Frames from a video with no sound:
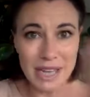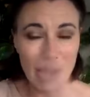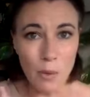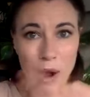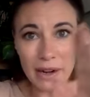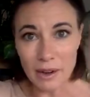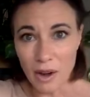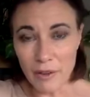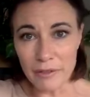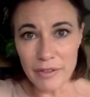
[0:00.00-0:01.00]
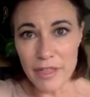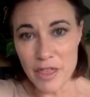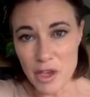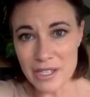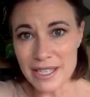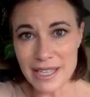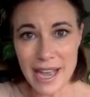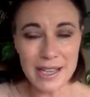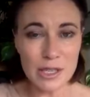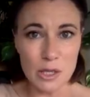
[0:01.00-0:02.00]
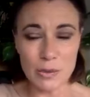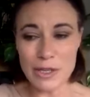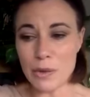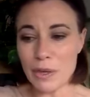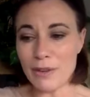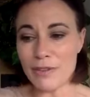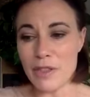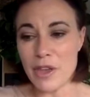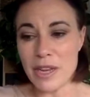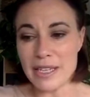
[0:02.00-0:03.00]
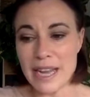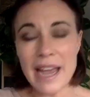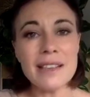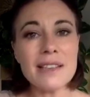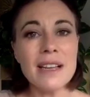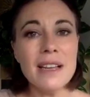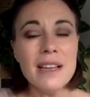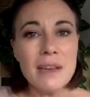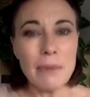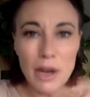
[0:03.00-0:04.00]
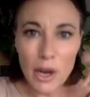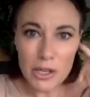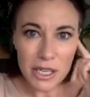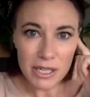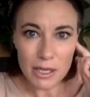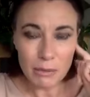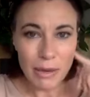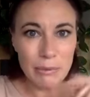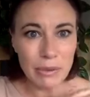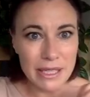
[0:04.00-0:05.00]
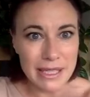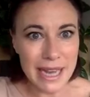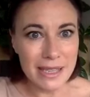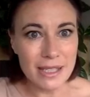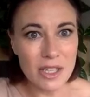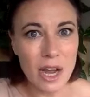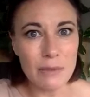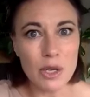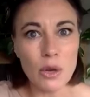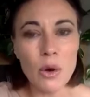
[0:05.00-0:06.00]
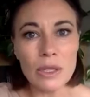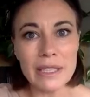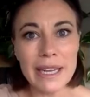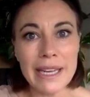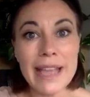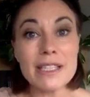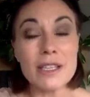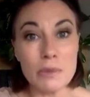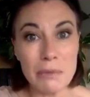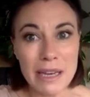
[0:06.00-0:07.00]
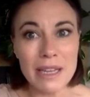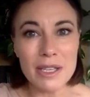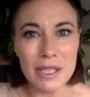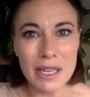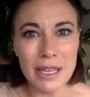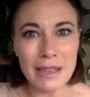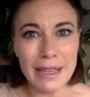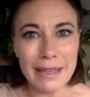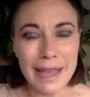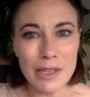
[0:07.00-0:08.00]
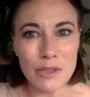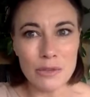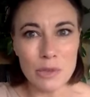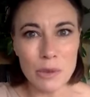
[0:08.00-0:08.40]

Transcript: day one of 30 days, because we're doing it for 30 days. My coaching to people is now's the time to call and connect because many are sitting in their lounge rooms